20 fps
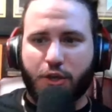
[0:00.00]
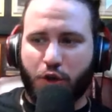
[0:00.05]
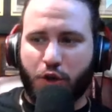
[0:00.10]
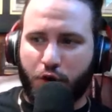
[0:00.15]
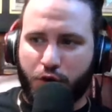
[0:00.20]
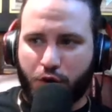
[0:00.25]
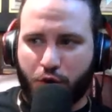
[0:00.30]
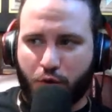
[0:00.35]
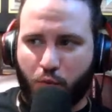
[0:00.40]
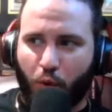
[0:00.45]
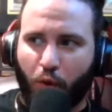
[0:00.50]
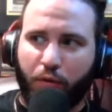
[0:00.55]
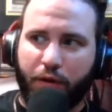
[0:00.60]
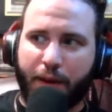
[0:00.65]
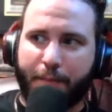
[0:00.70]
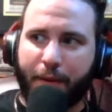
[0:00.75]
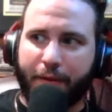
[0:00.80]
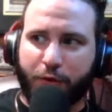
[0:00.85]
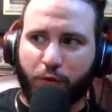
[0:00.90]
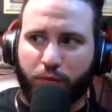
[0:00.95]
you you
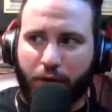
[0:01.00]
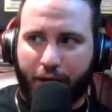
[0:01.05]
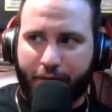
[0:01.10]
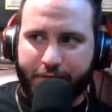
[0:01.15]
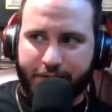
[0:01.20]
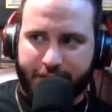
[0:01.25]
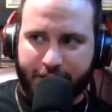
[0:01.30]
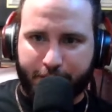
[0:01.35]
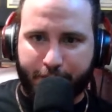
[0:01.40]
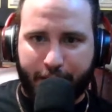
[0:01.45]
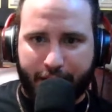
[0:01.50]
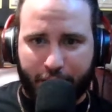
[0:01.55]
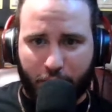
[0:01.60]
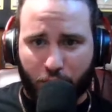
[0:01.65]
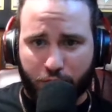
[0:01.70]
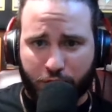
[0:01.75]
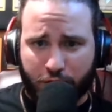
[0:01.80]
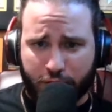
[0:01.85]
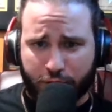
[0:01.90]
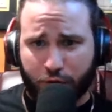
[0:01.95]
worry about the Ravens and the
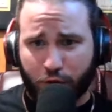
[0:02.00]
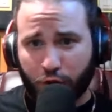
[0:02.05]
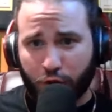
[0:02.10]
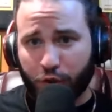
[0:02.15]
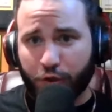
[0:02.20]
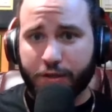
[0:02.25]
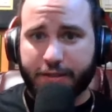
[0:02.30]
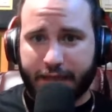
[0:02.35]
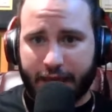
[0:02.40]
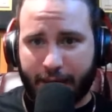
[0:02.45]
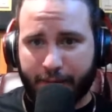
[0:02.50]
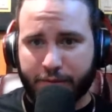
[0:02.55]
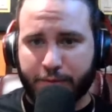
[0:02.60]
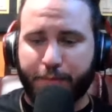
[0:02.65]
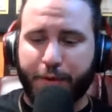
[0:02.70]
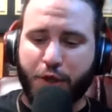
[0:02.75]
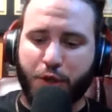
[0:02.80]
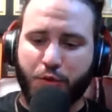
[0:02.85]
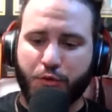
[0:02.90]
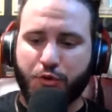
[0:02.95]
Bengals because they're good
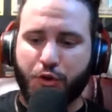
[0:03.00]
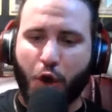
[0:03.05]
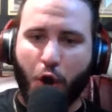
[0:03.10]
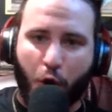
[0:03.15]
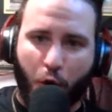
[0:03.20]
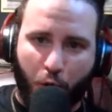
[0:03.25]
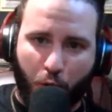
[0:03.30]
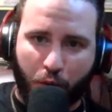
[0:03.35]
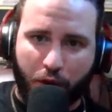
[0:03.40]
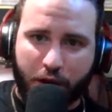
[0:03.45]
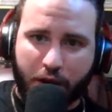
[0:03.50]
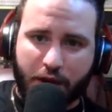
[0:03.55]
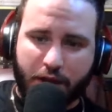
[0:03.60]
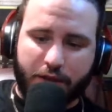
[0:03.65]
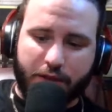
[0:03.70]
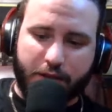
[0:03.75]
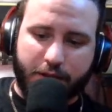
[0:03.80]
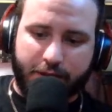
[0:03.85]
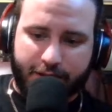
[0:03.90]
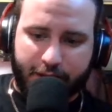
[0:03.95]
teams, but you know
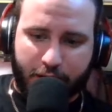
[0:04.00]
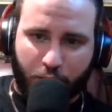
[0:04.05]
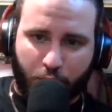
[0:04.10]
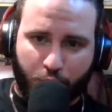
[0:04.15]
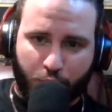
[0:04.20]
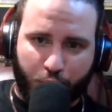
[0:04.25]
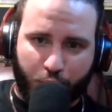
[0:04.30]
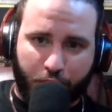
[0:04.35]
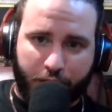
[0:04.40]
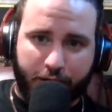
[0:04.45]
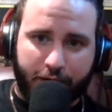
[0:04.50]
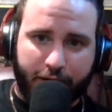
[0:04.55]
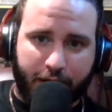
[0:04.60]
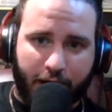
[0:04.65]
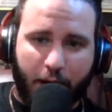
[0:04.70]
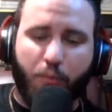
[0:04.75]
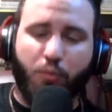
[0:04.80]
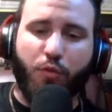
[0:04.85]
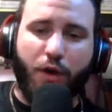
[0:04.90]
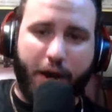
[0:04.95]
the Steelers are going to
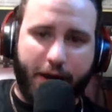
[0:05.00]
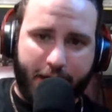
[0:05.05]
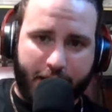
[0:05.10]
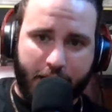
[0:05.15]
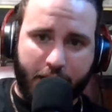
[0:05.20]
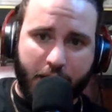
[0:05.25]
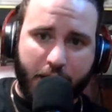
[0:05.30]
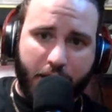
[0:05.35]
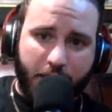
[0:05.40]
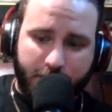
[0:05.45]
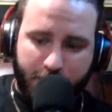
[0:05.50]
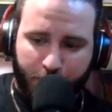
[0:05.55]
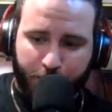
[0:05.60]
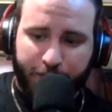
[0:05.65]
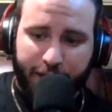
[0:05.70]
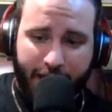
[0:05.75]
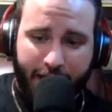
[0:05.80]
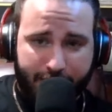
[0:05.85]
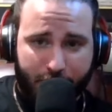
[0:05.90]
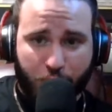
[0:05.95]
come ready to
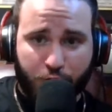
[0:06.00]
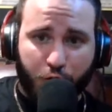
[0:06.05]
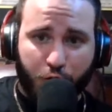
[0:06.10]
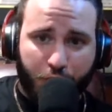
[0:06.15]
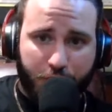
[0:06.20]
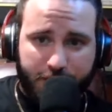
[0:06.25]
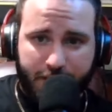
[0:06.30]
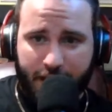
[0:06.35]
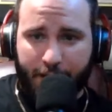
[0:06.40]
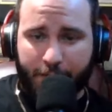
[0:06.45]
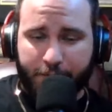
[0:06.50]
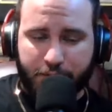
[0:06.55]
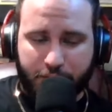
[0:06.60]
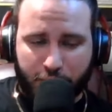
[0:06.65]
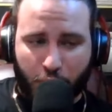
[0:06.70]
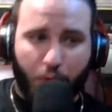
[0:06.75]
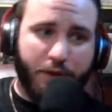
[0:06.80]
play those good teams.